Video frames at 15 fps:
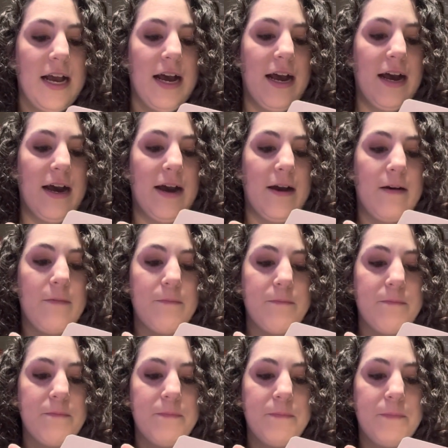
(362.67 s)

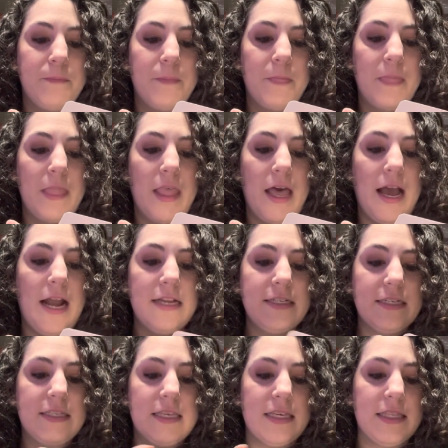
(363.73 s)
I
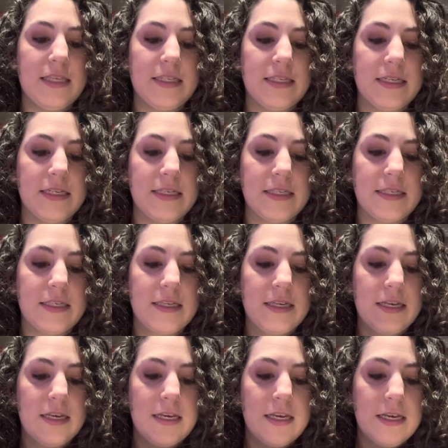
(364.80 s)
just think this is
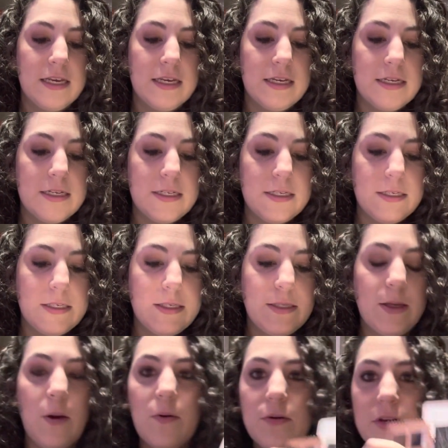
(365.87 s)

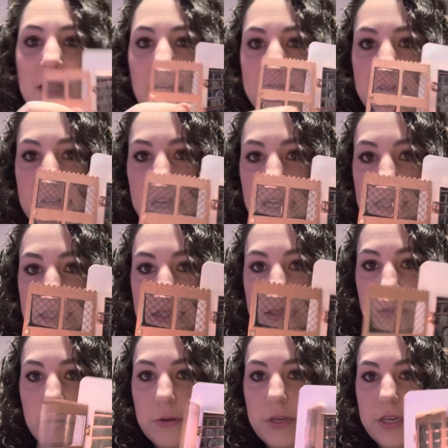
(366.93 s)
so clever and
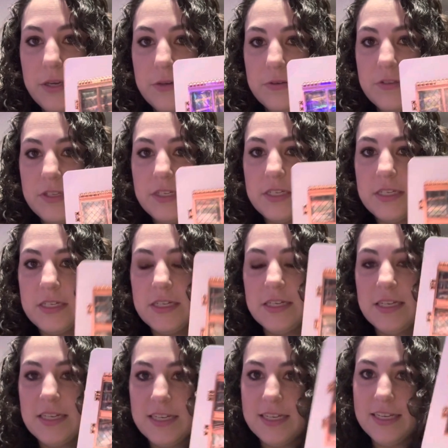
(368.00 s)
so cute.
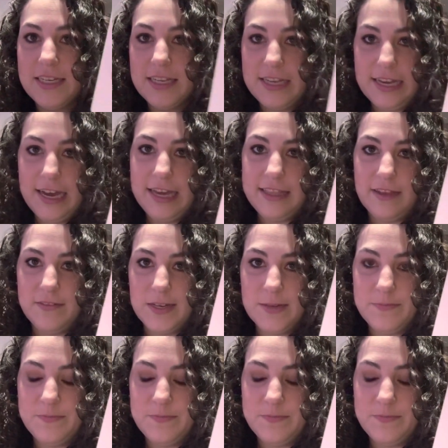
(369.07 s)
I love it.